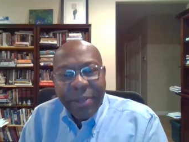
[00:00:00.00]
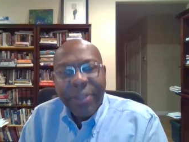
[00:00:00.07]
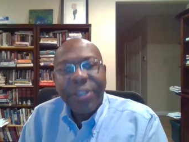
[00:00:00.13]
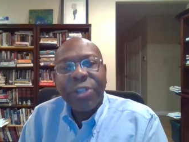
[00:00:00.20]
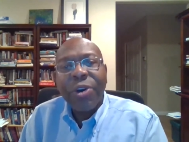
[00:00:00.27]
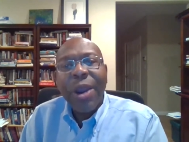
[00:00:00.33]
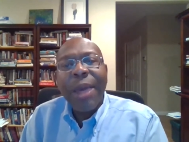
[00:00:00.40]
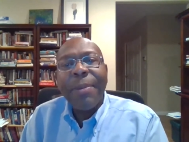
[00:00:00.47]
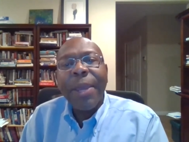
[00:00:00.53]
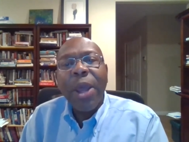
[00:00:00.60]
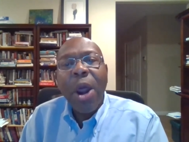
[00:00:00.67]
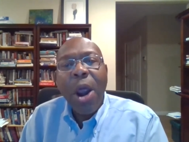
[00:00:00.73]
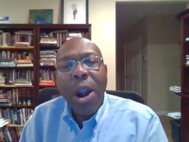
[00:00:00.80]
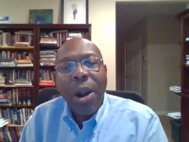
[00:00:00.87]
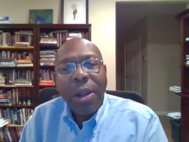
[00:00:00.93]

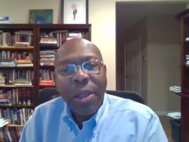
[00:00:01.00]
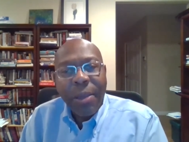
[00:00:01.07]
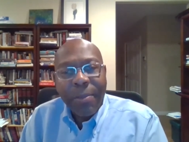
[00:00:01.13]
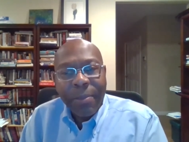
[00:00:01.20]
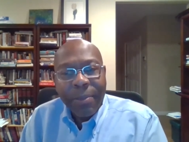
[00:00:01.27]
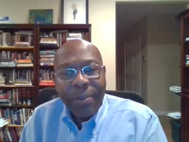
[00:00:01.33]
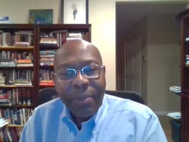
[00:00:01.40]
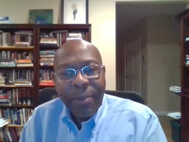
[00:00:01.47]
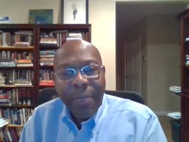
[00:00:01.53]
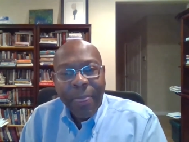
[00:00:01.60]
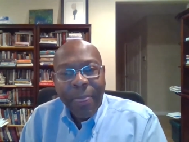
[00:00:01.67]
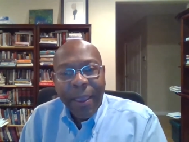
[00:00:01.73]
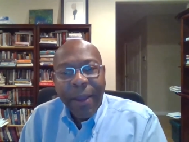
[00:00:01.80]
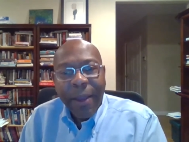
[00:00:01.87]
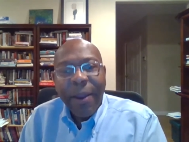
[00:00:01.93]
describing Harlem
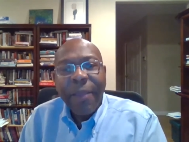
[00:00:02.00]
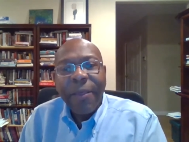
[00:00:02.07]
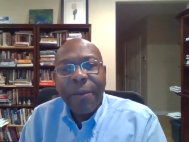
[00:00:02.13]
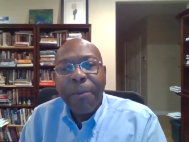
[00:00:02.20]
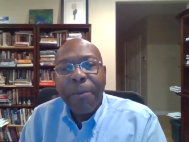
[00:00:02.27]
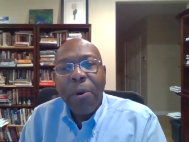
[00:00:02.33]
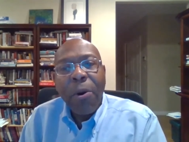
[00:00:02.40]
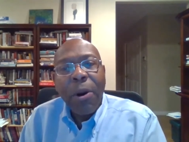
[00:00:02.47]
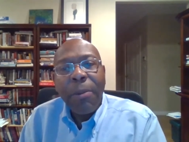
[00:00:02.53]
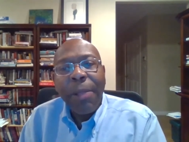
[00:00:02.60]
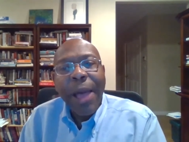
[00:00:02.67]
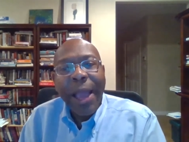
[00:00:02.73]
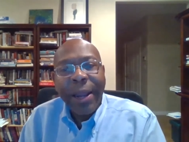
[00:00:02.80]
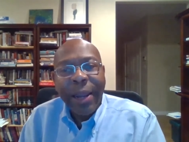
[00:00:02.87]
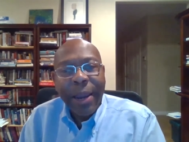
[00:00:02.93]
and other poor
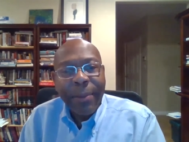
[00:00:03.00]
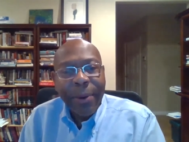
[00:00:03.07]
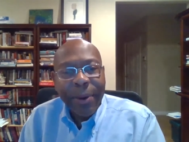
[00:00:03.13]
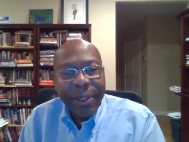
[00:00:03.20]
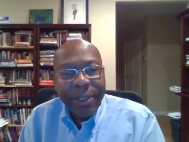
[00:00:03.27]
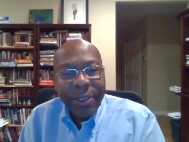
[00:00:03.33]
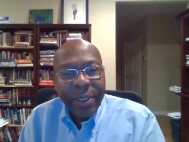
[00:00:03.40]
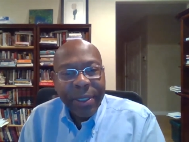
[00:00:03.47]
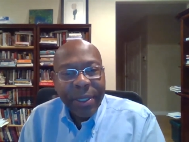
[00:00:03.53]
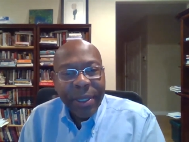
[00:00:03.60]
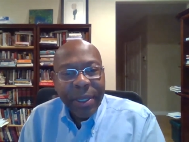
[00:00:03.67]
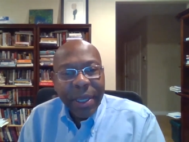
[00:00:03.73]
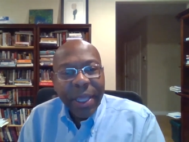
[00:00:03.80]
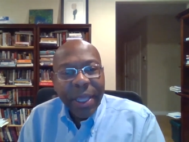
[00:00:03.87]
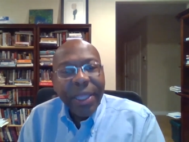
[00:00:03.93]
black neighborhoods
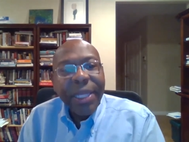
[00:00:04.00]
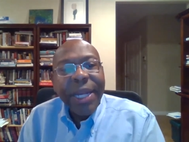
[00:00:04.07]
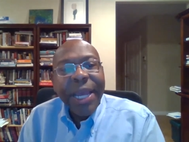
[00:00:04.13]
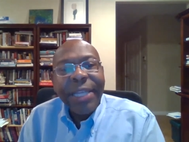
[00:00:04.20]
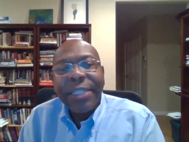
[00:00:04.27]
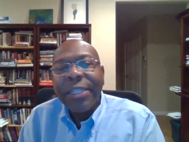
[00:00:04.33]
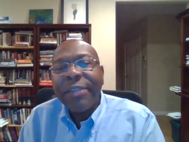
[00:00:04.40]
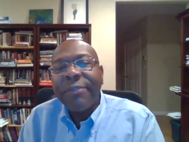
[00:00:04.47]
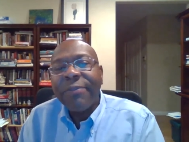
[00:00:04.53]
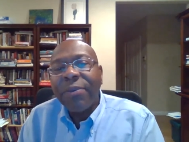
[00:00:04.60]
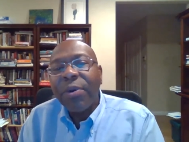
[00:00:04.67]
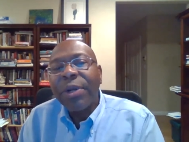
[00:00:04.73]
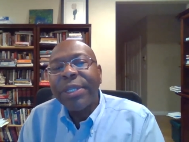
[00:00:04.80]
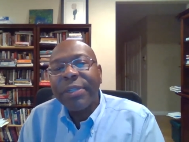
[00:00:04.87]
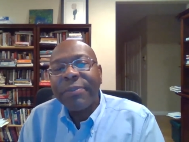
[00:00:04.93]
in the nineteen
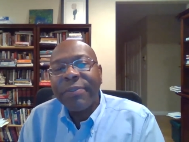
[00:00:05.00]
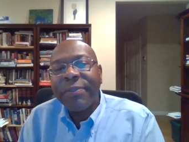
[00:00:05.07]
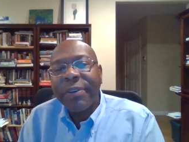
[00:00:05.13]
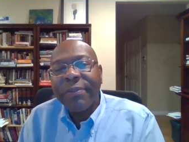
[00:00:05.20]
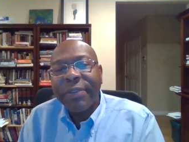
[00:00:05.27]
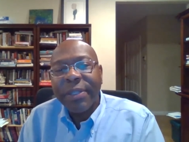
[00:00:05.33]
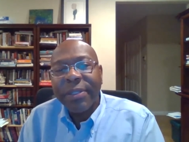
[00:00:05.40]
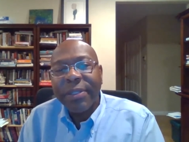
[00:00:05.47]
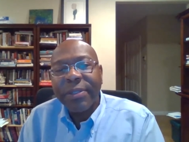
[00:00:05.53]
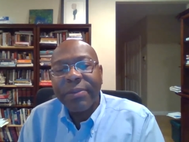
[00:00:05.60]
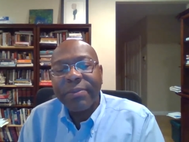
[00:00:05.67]
forties and fifties.